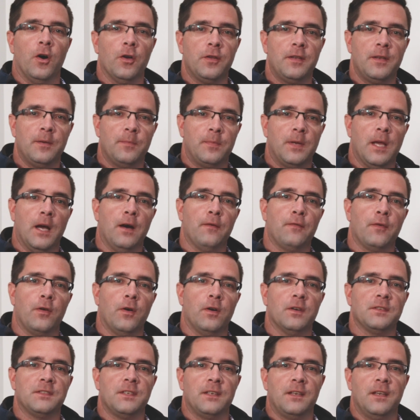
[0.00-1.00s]
hot dip
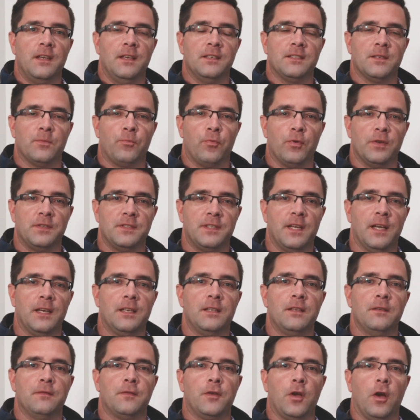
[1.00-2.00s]
galvanizing is a
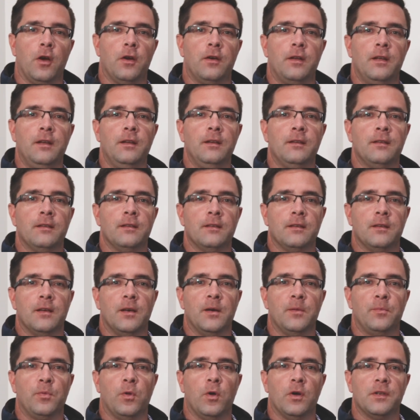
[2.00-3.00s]
protective coating
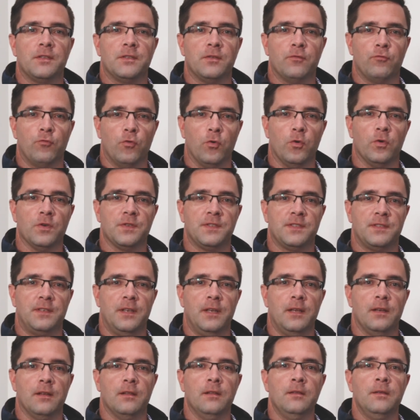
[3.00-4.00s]
applied to raw
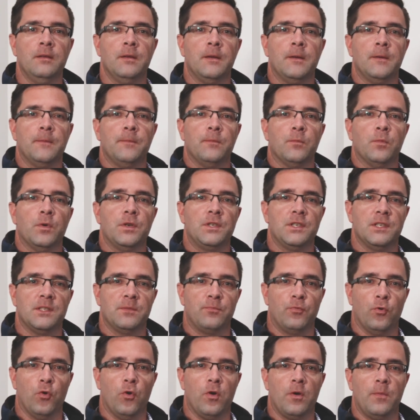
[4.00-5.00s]
steel, which is
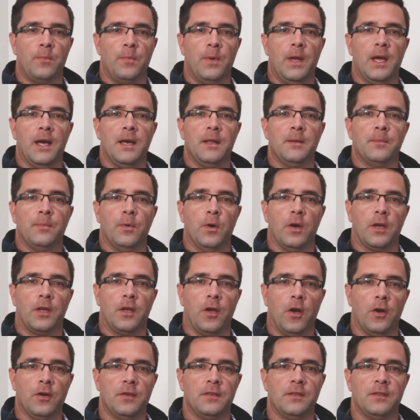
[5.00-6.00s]
brought about by
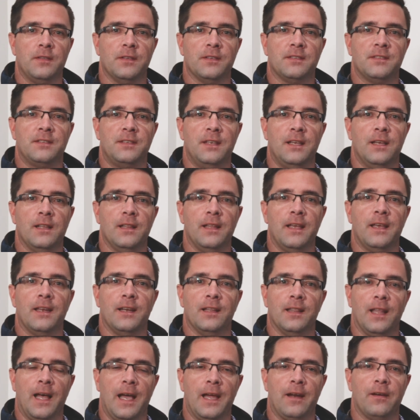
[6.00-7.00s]
coating the steel in
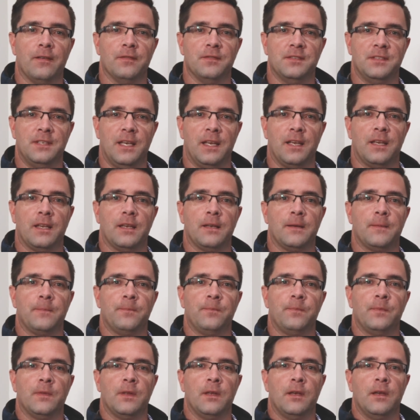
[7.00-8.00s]
a layer of zinc.
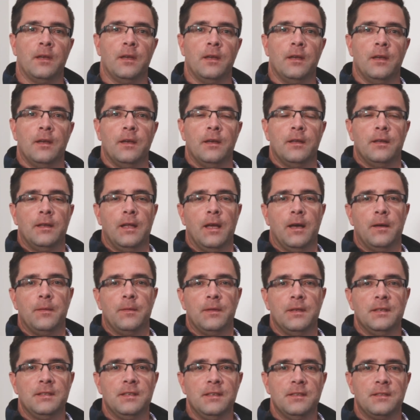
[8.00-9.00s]
Now,
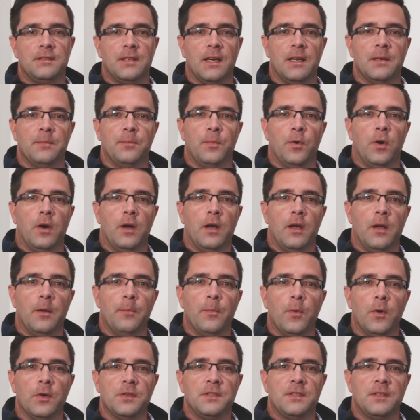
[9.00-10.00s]
this is done by
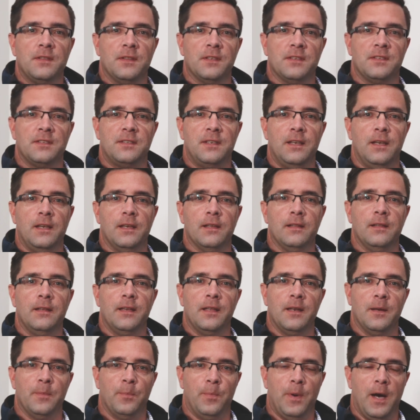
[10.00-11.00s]
immersing the steel
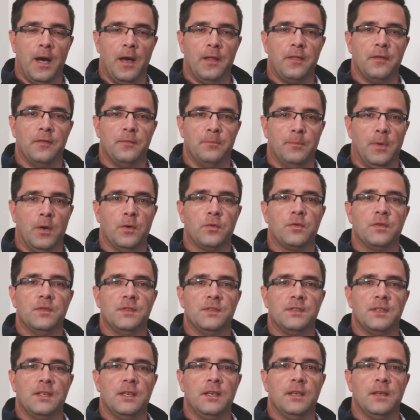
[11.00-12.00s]
in a bath of molten
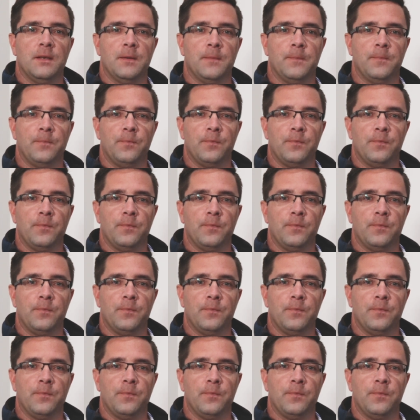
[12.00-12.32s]
zinc